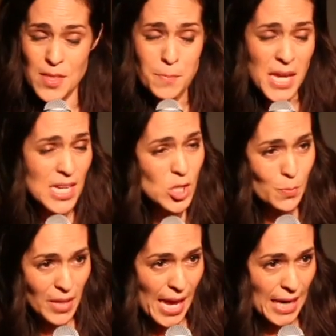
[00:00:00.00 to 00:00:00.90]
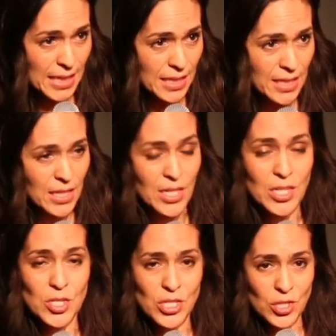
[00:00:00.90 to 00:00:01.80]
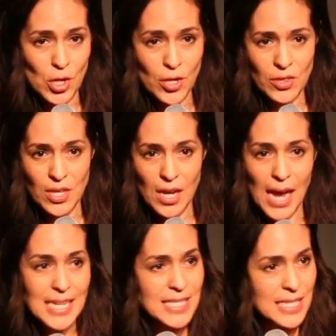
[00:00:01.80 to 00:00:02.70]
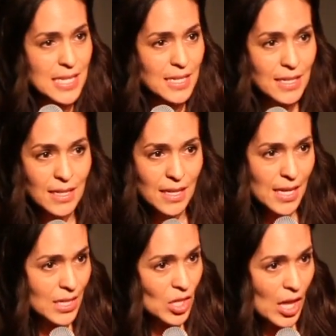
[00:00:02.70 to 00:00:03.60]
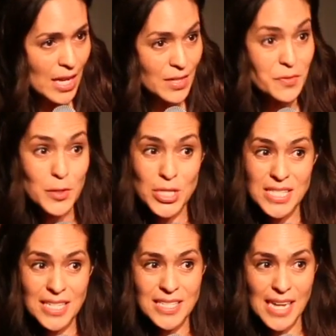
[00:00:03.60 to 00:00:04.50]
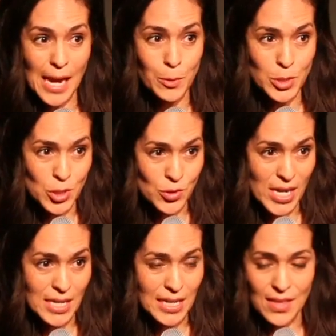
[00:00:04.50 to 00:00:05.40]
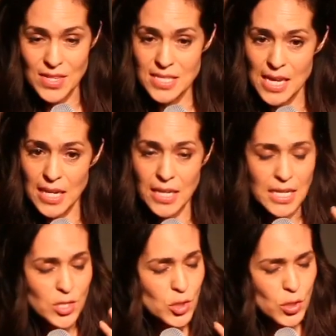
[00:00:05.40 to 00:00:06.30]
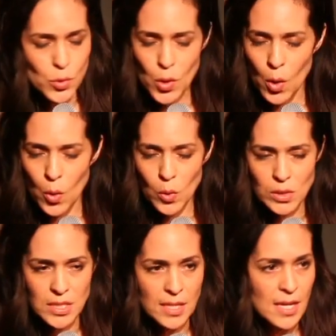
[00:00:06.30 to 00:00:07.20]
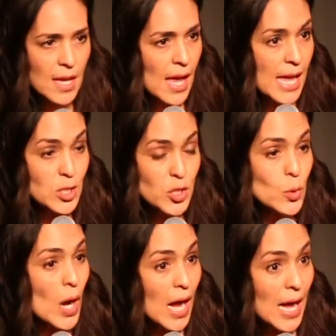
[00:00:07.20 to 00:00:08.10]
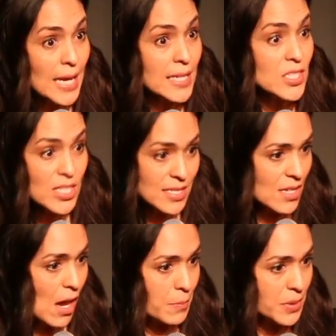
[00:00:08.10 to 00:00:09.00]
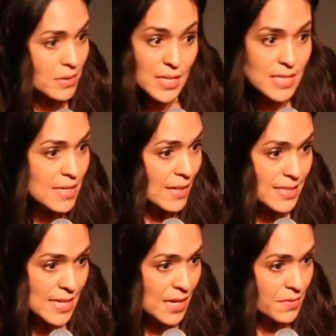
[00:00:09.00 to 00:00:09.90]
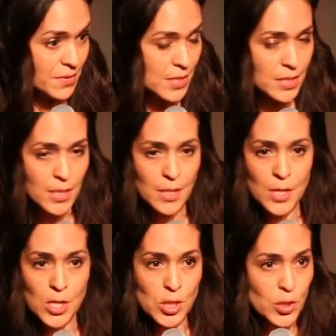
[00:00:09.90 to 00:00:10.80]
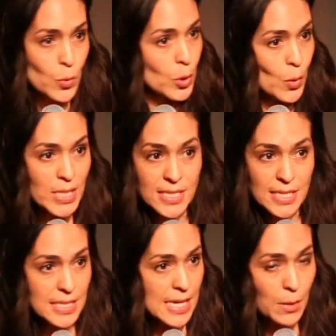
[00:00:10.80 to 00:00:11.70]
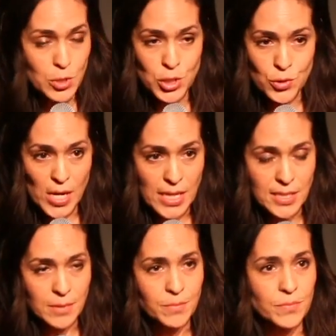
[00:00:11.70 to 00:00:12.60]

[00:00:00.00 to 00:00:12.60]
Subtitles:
the pitch black to start the icy incline for 6 hours straight. And they said, it's too cold and too high to stop. It's not safe. So we were going 6 hours straight.